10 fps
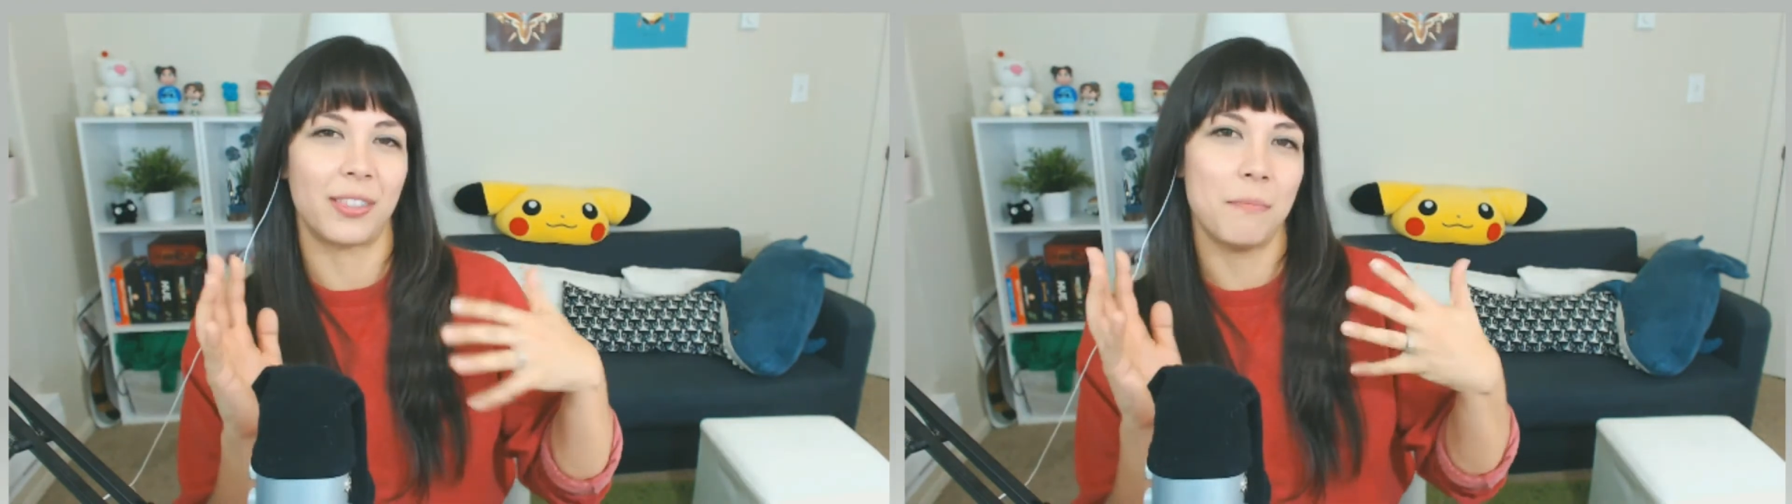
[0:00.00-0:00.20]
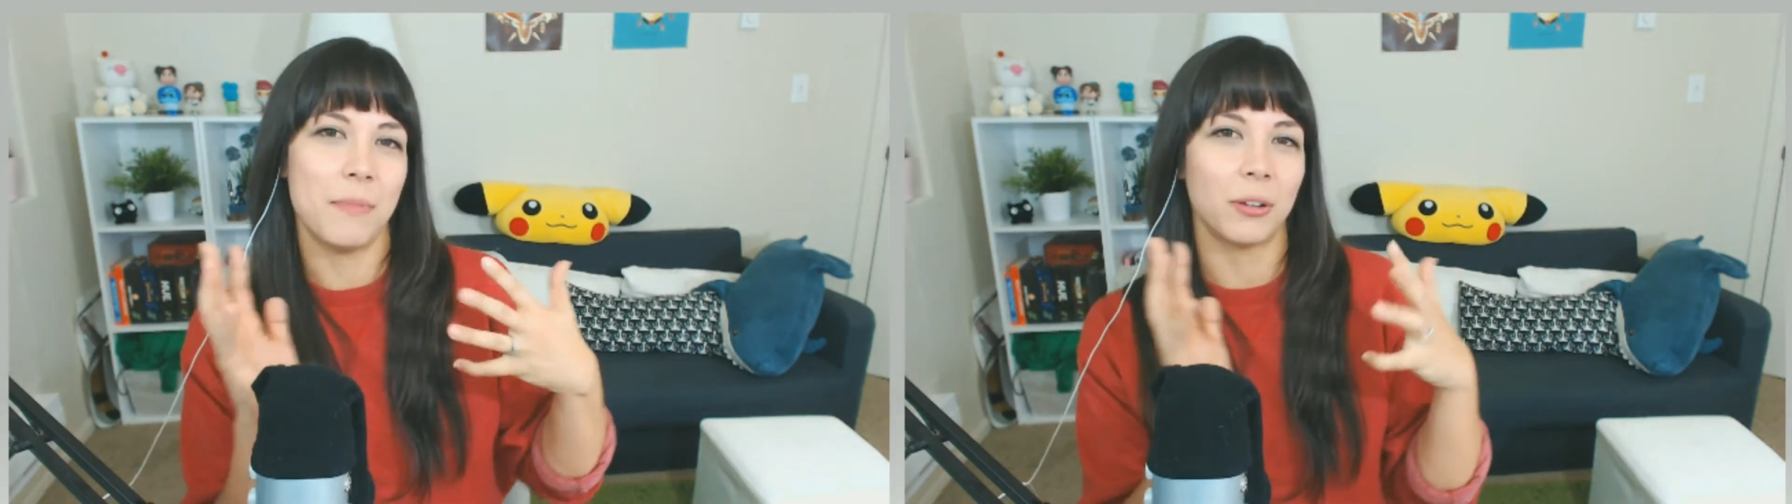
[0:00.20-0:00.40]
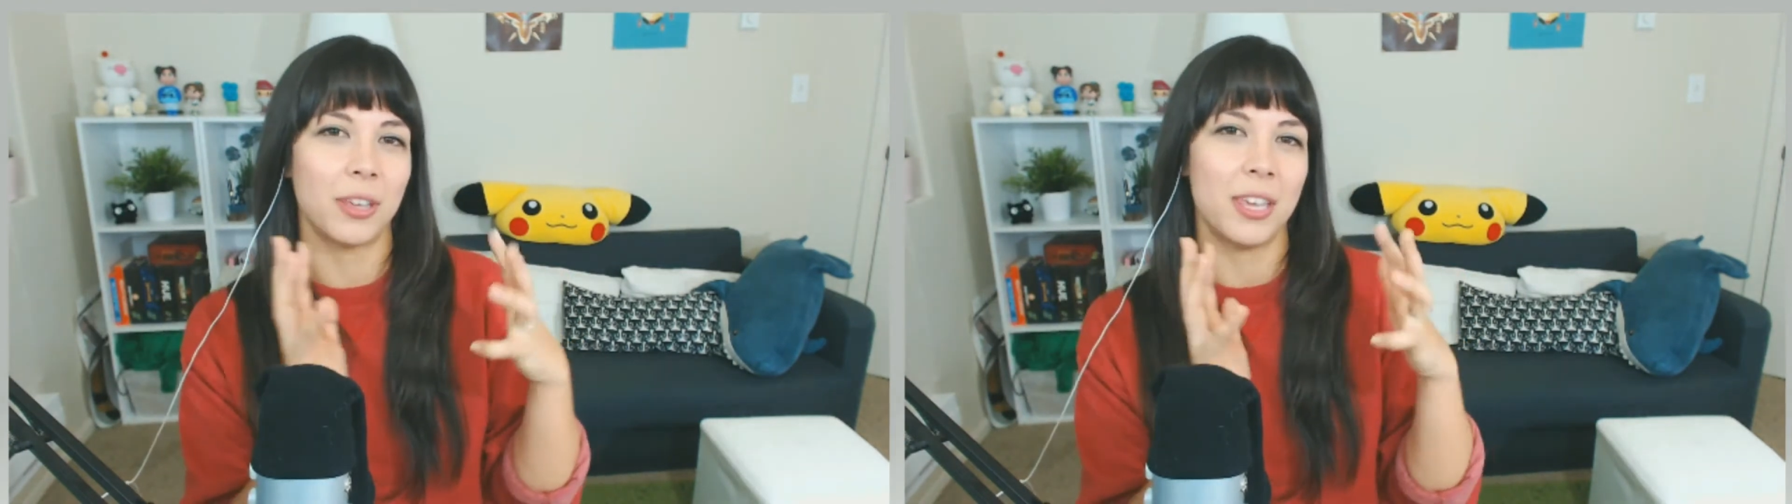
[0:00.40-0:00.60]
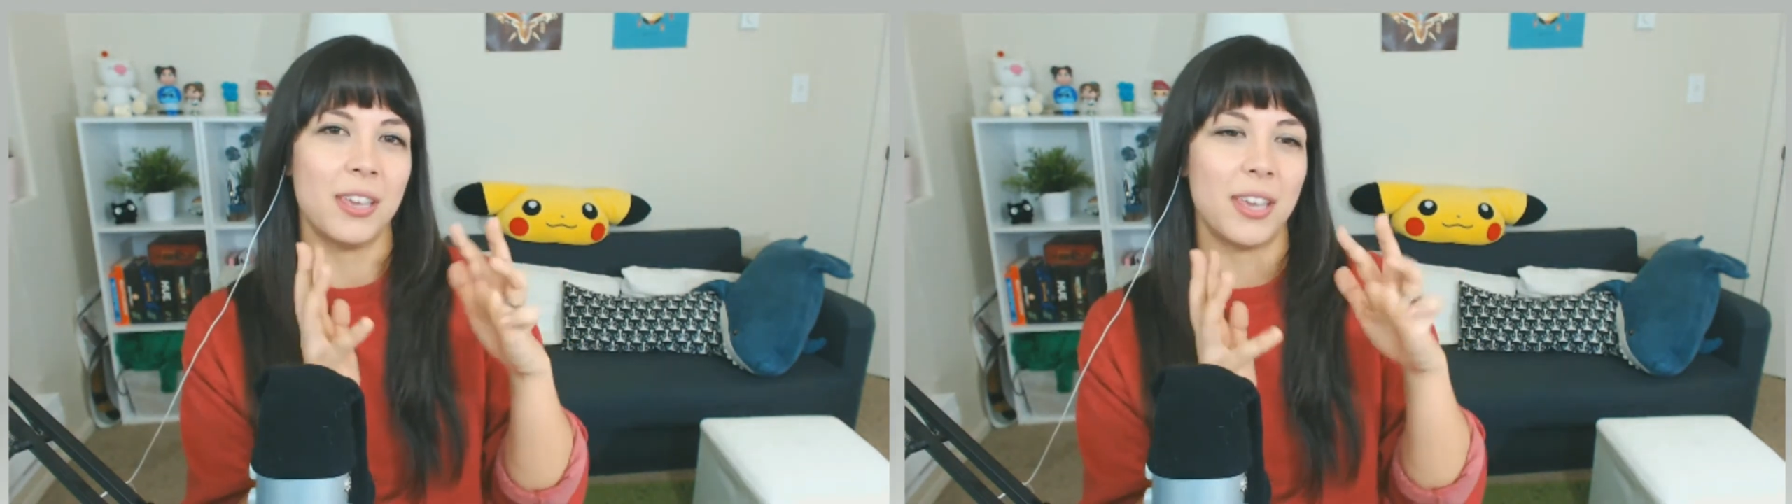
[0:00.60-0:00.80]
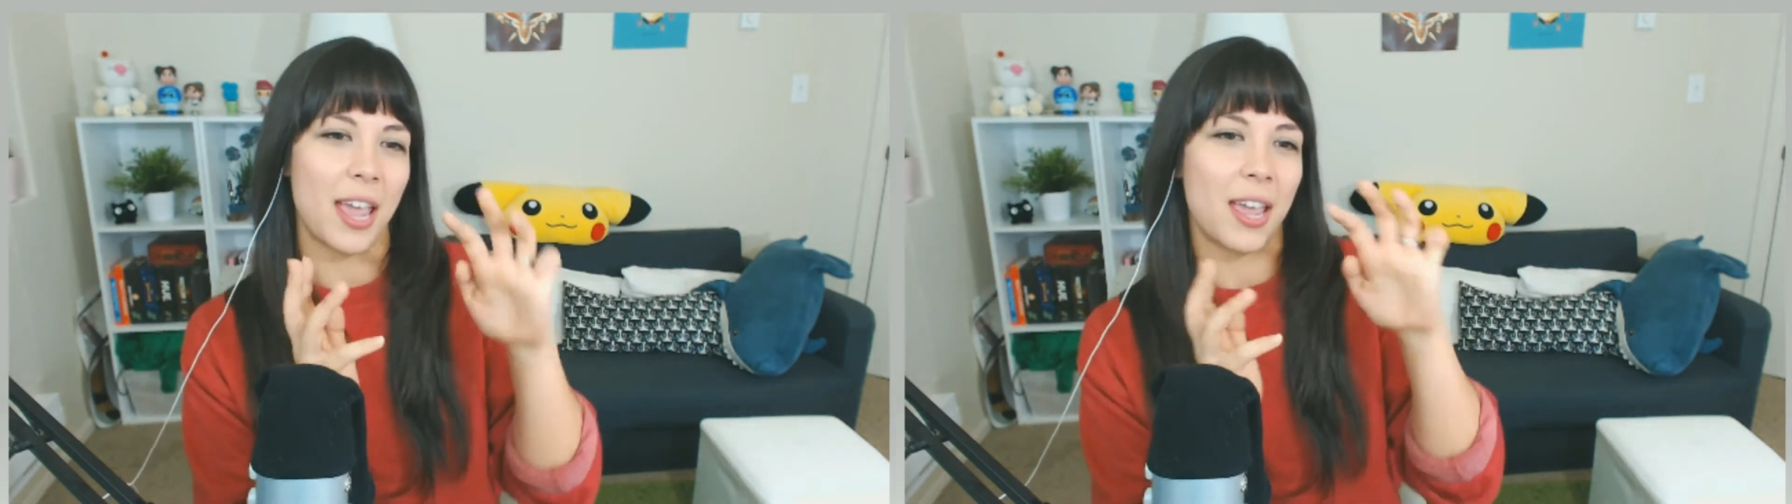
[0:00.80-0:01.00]
the
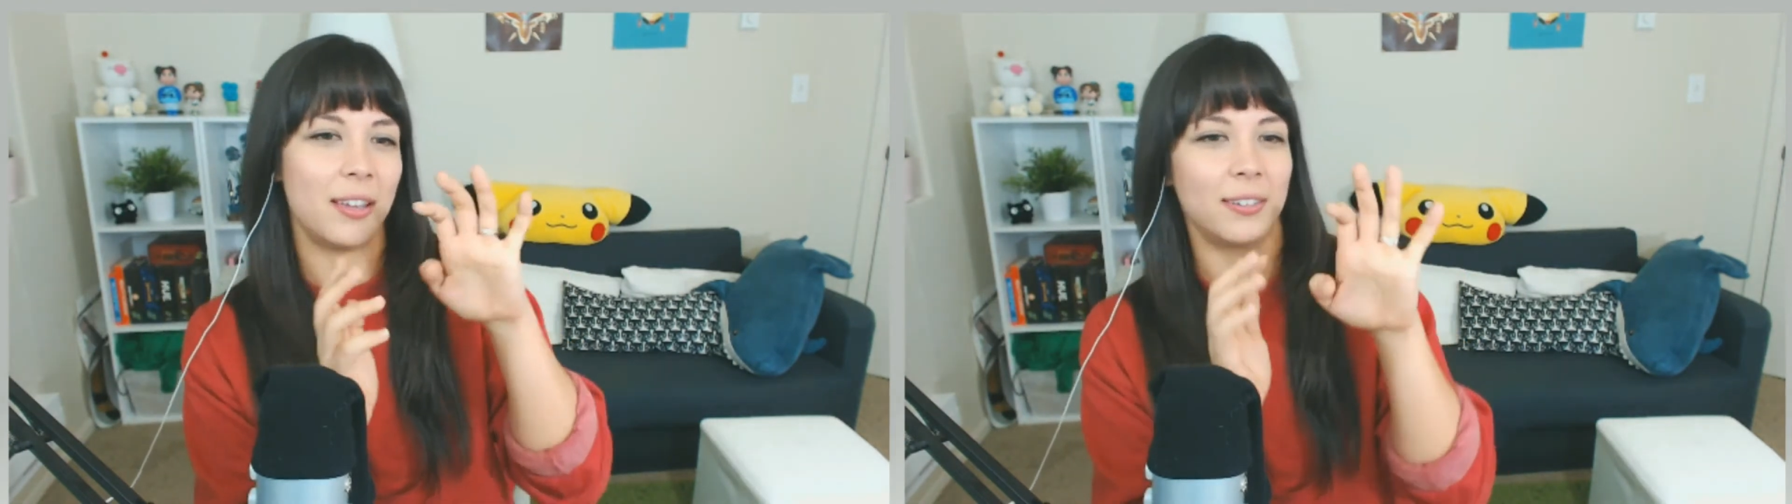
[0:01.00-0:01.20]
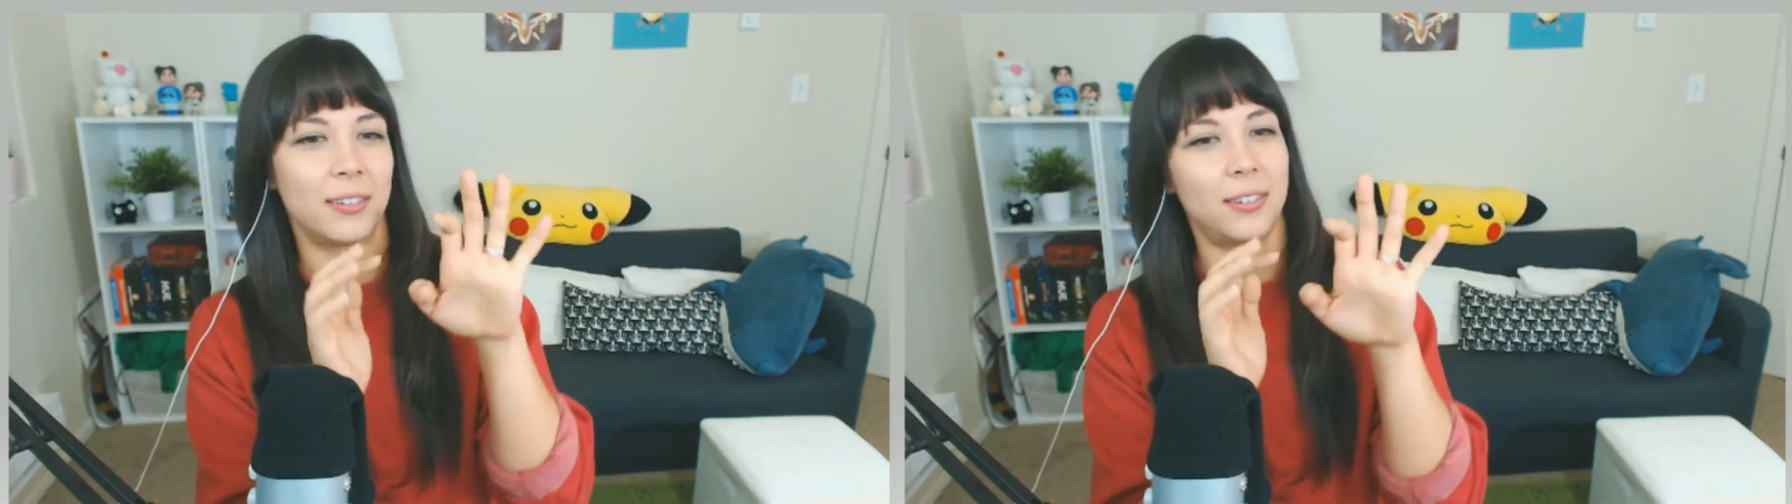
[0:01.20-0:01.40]
milky hand